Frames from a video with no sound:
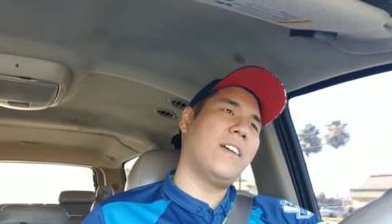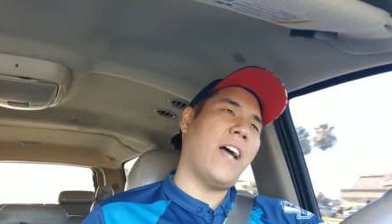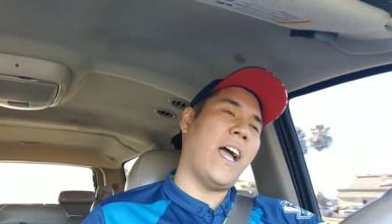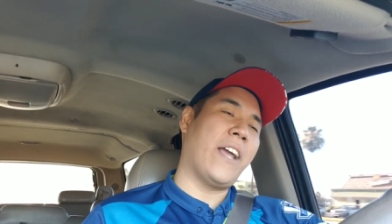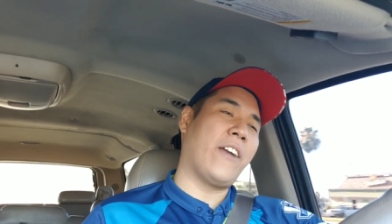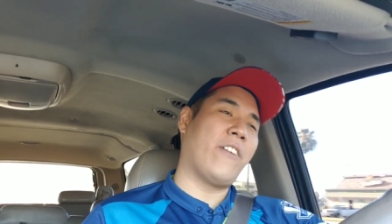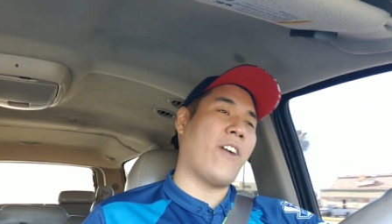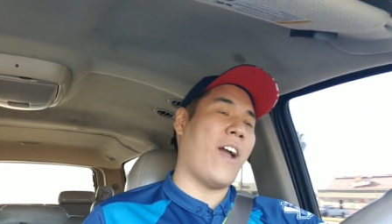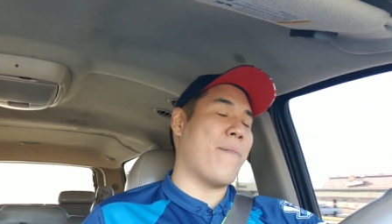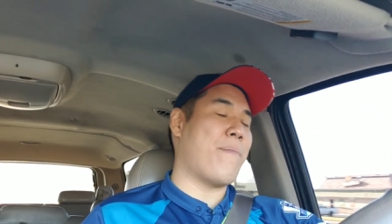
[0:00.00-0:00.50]

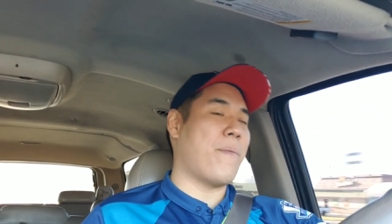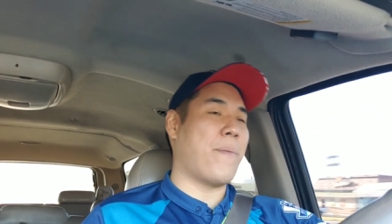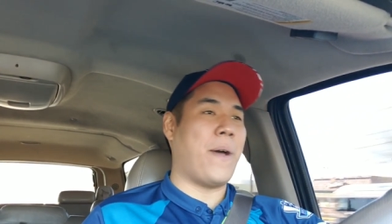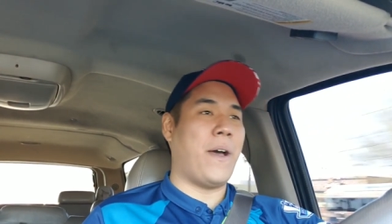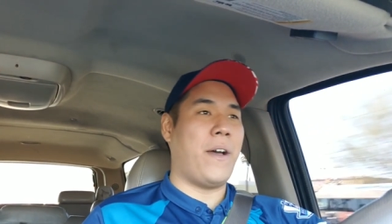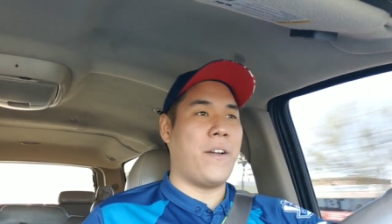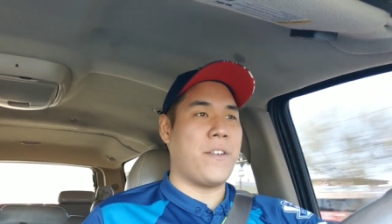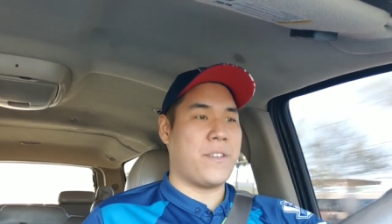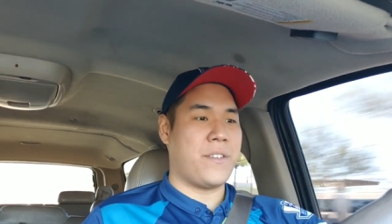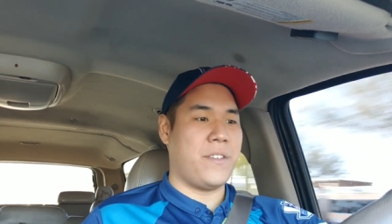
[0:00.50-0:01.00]
I gripe
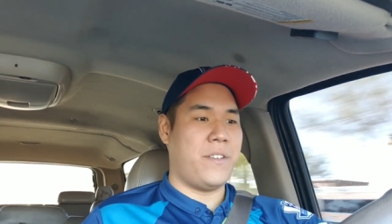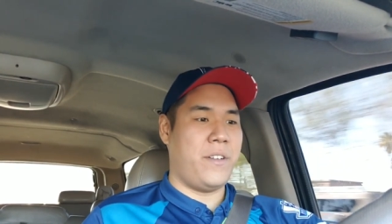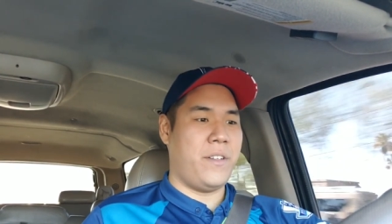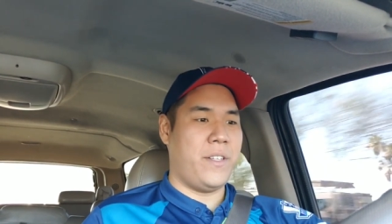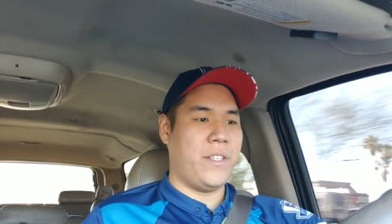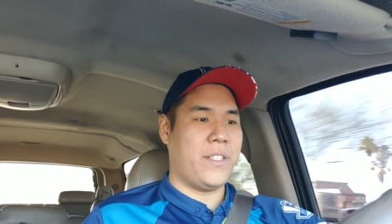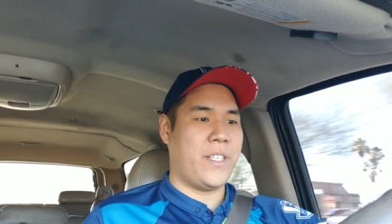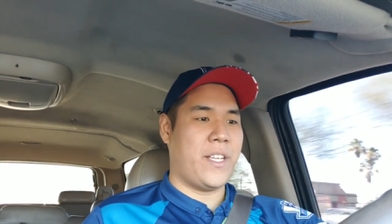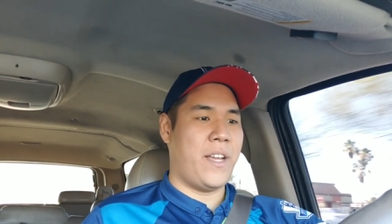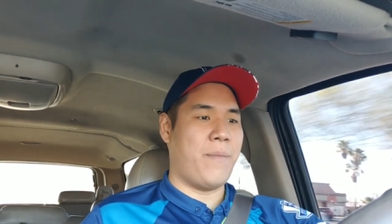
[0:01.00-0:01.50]
about Arsenal all
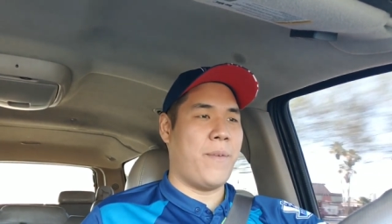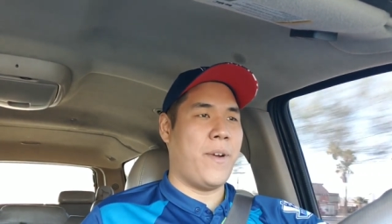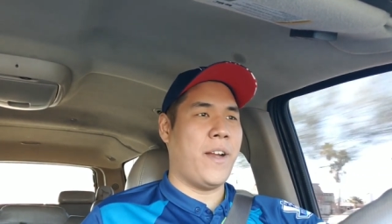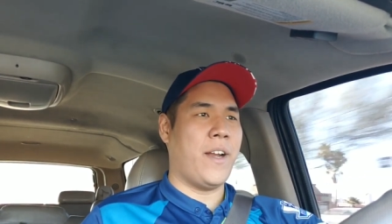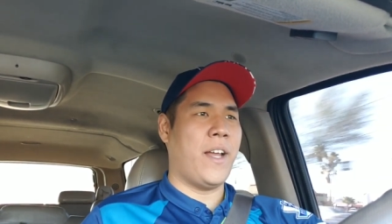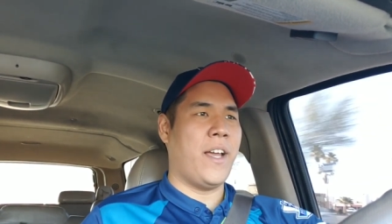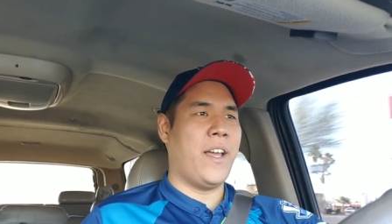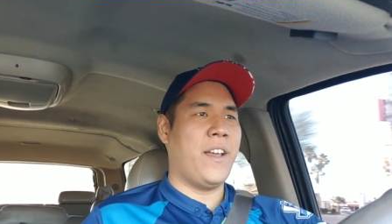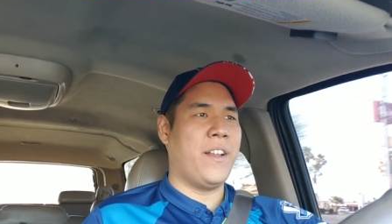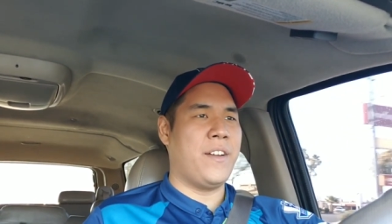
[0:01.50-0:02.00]
the time,
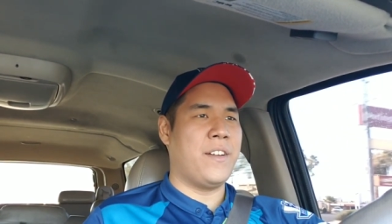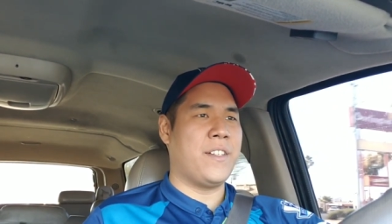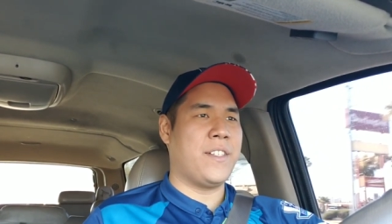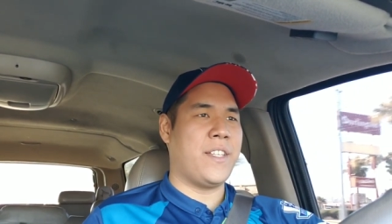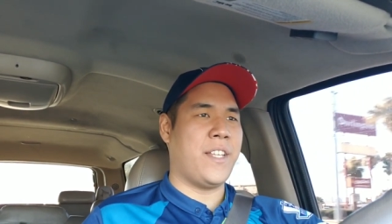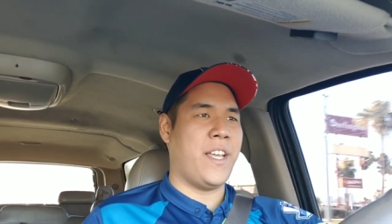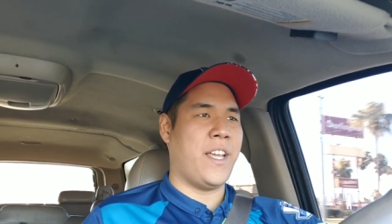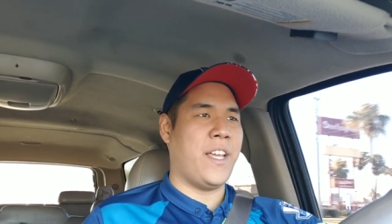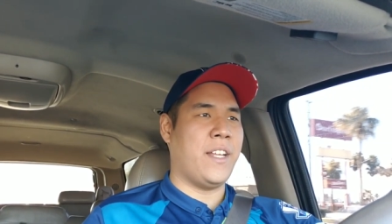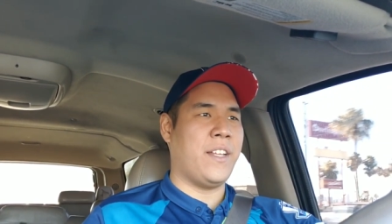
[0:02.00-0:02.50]
right? I
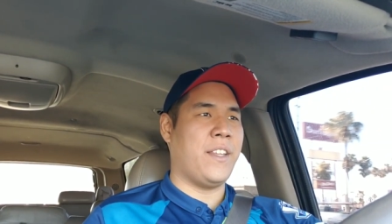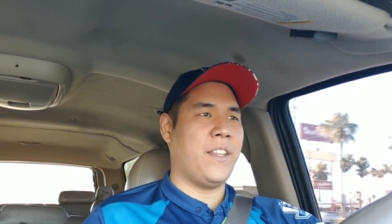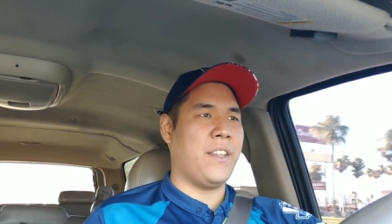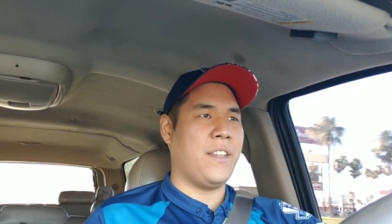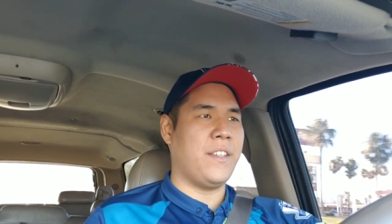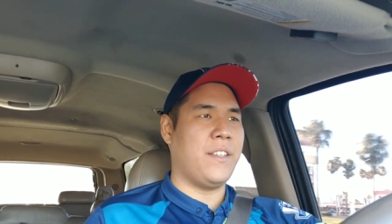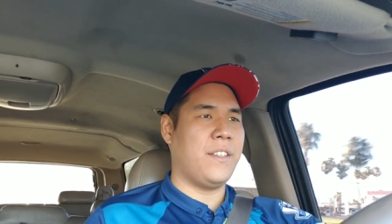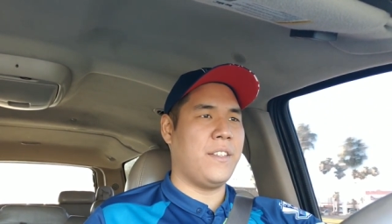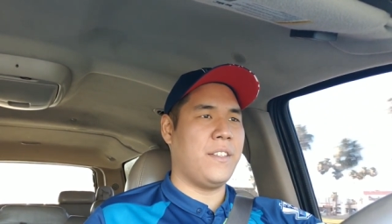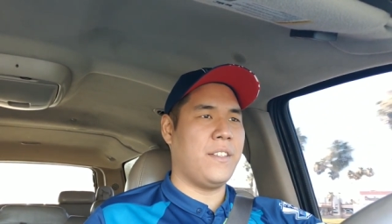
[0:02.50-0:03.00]
understand.
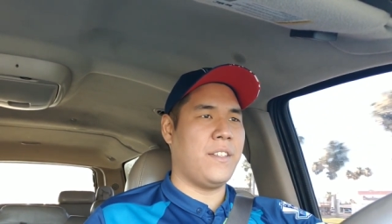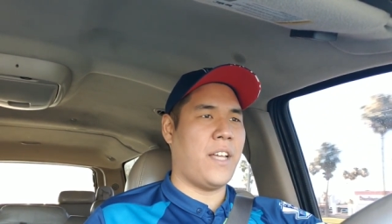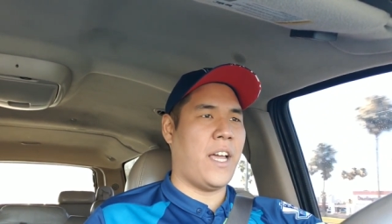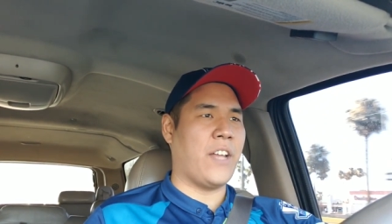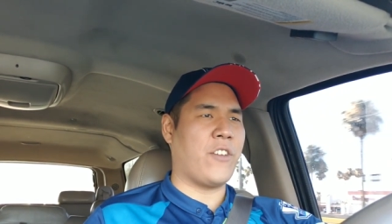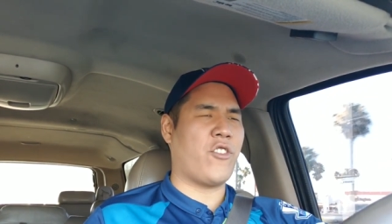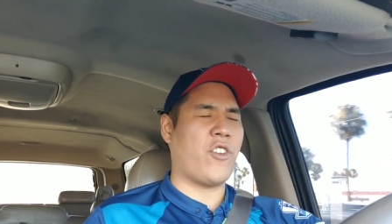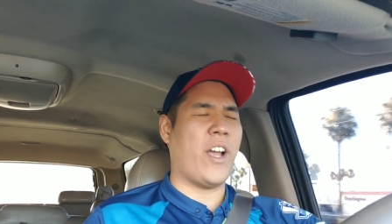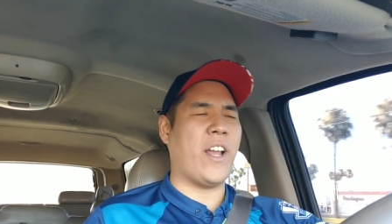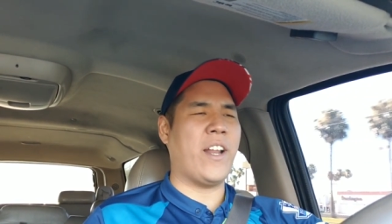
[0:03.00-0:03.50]

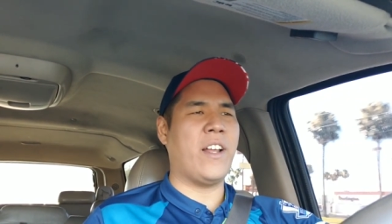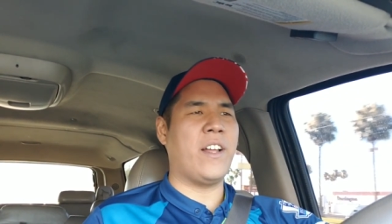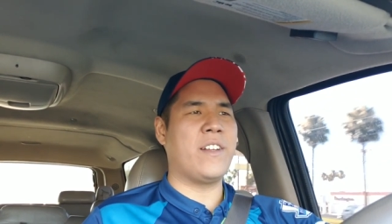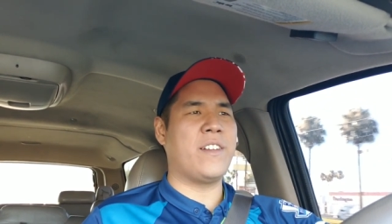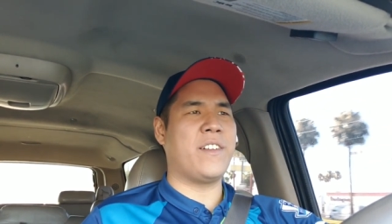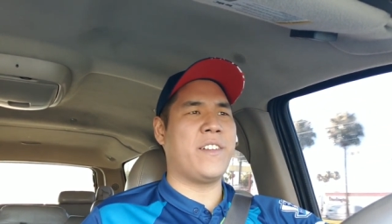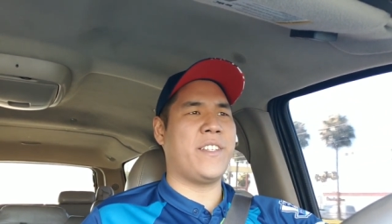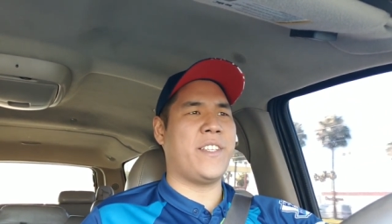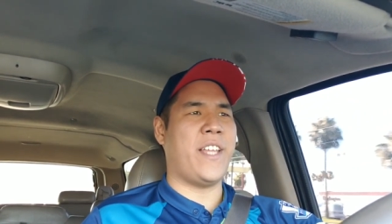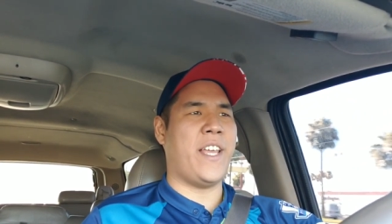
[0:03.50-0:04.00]
I try to
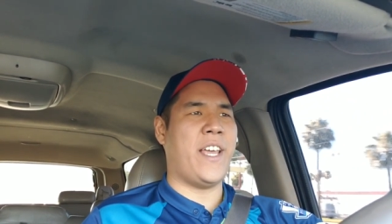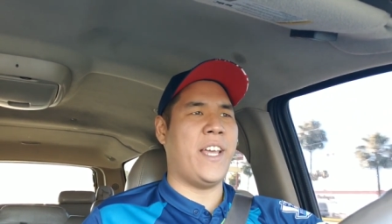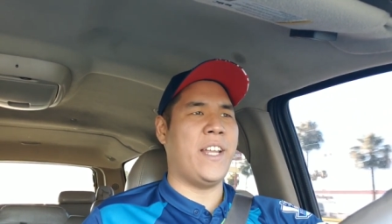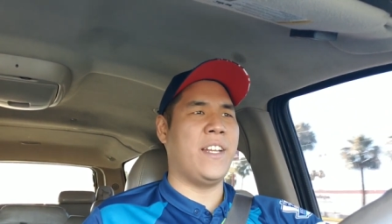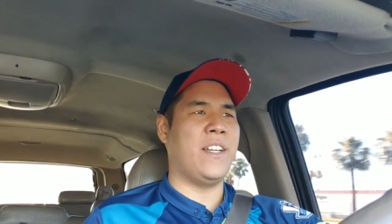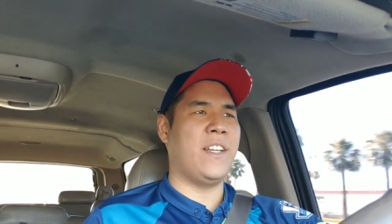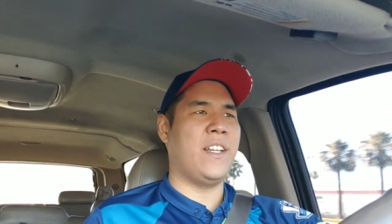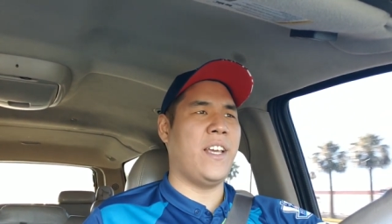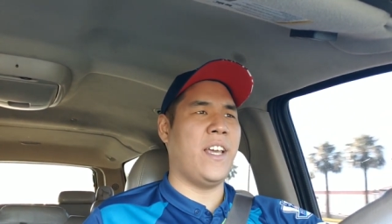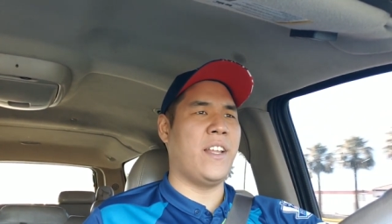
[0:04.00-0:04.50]

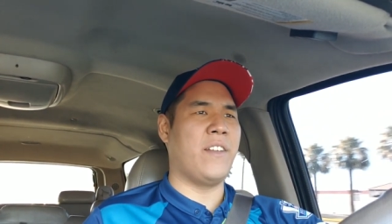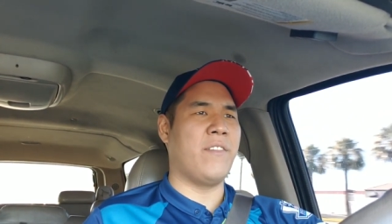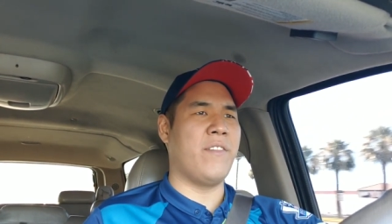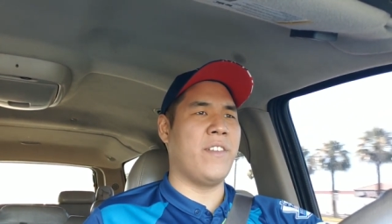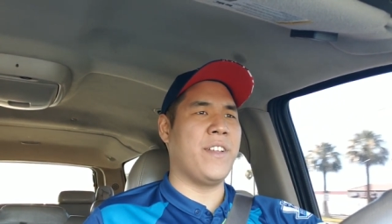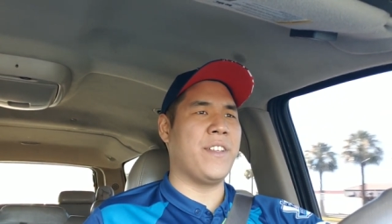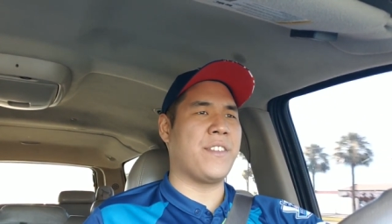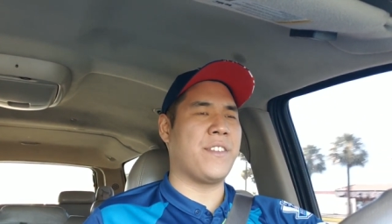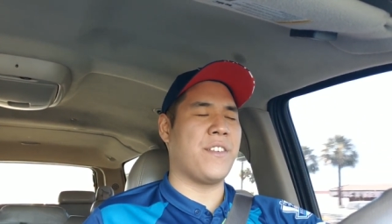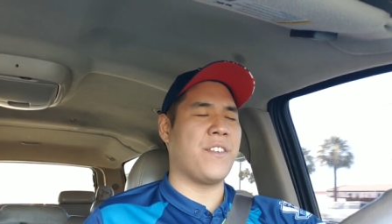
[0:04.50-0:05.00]
understand and
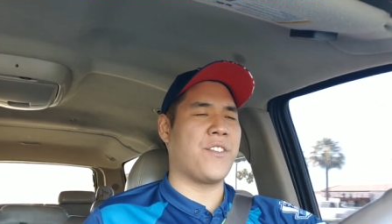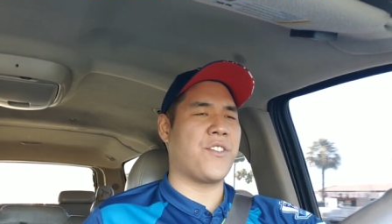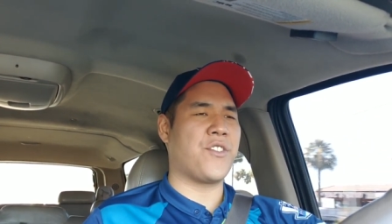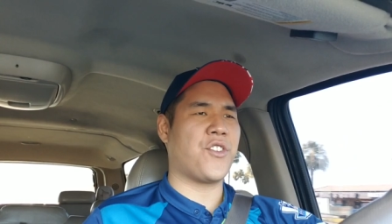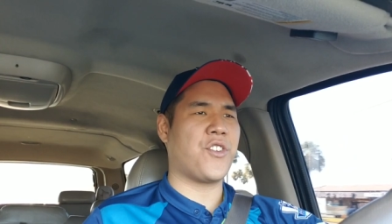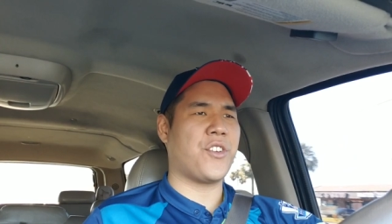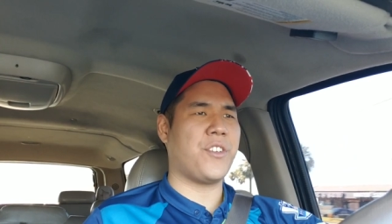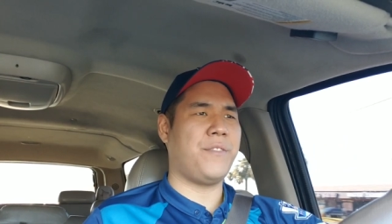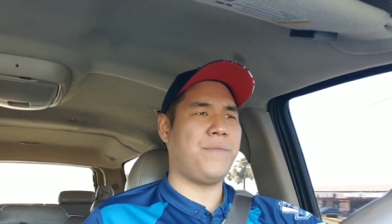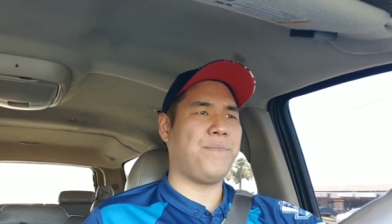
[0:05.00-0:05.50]

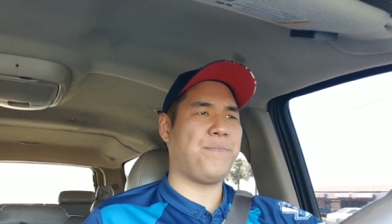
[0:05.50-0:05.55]
research